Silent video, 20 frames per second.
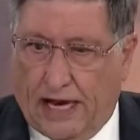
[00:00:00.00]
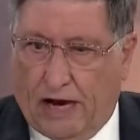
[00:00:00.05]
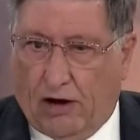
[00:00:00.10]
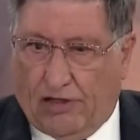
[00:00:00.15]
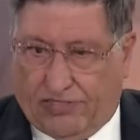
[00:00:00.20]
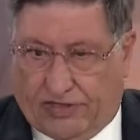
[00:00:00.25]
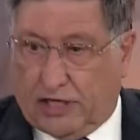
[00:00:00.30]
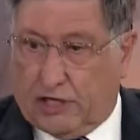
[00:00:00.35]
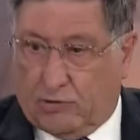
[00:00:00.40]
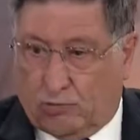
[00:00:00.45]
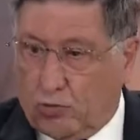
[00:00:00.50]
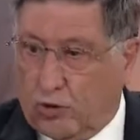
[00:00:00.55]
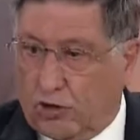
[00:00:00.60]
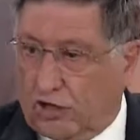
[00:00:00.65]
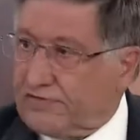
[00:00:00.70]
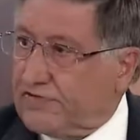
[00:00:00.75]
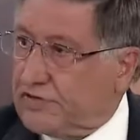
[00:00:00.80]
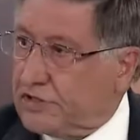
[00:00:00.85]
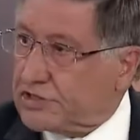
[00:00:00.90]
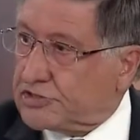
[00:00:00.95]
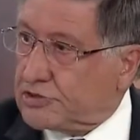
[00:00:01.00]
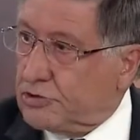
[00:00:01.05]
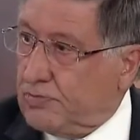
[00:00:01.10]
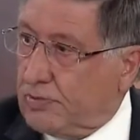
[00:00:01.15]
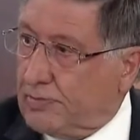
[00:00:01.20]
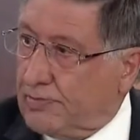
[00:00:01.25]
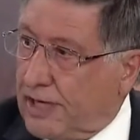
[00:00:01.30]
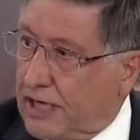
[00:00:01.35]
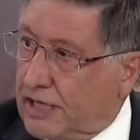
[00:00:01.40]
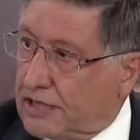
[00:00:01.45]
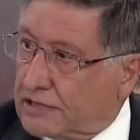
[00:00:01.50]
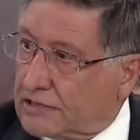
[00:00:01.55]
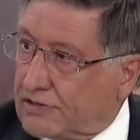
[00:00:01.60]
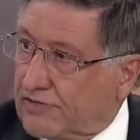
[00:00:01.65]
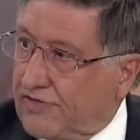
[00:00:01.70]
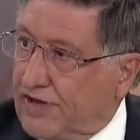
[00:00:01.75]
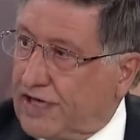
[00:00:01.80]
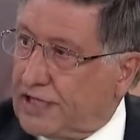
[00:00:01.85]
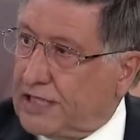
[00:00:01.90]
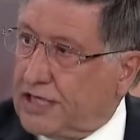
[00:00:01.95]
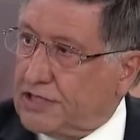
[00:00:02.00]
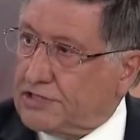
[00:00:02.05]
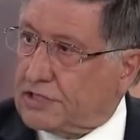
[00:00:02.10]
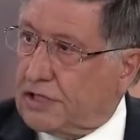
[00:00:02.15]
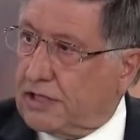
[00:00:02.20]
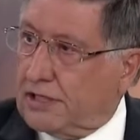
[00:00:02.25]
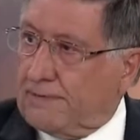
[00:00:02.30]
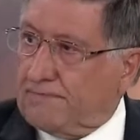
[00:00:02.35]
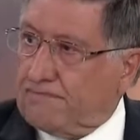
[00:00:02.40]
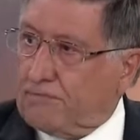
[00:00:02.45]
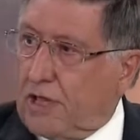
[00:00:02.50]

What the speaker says: I think it worked for the supermarkets, fantastic.